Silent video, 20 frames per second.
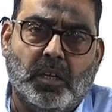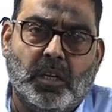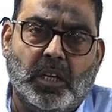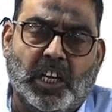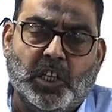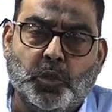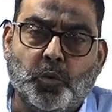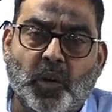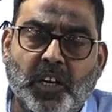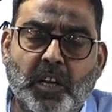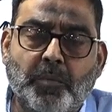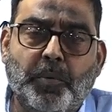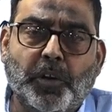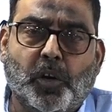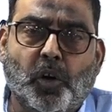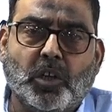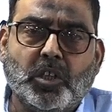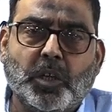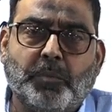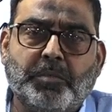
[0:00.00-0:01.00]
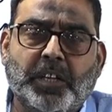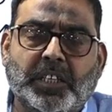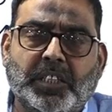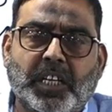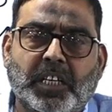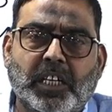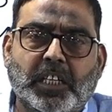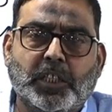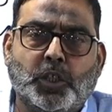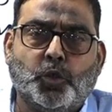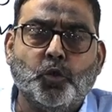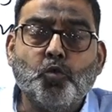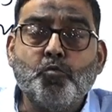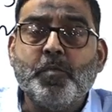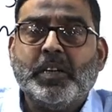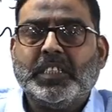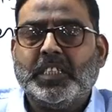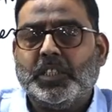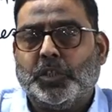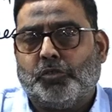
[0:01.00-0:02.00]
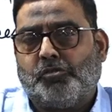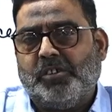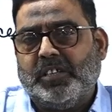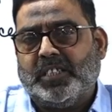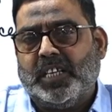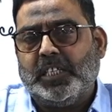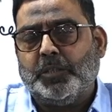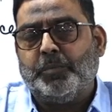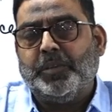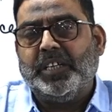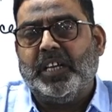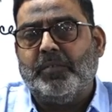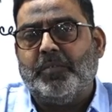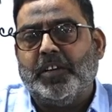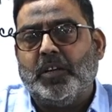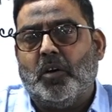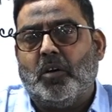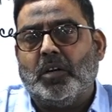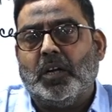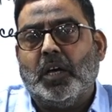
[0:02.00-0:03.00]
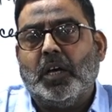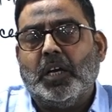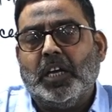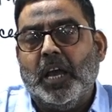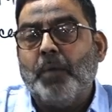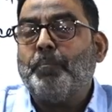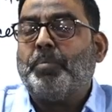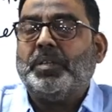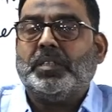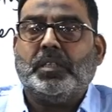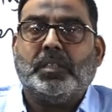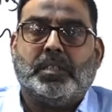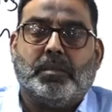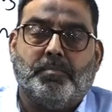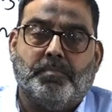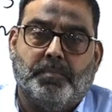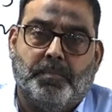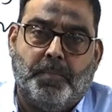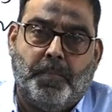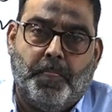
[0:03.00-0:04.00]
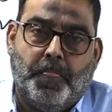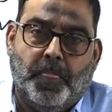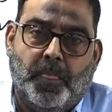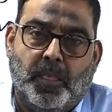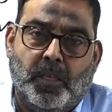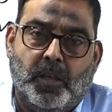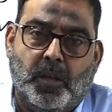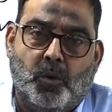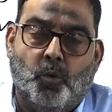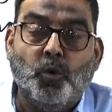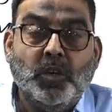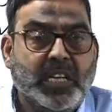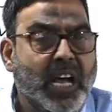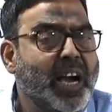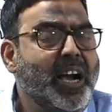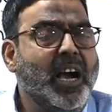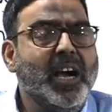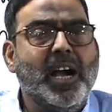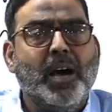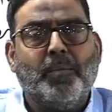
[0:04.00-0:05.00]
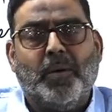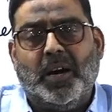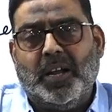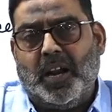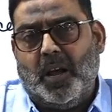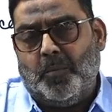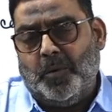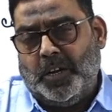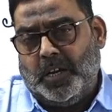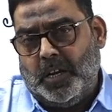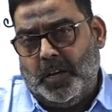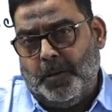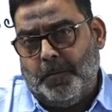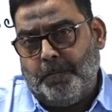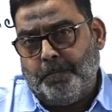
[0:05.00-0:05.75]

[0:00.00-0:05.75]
is only because of that there is too much stress has been given on empiricism. Ulta ganga baha raha hai beta.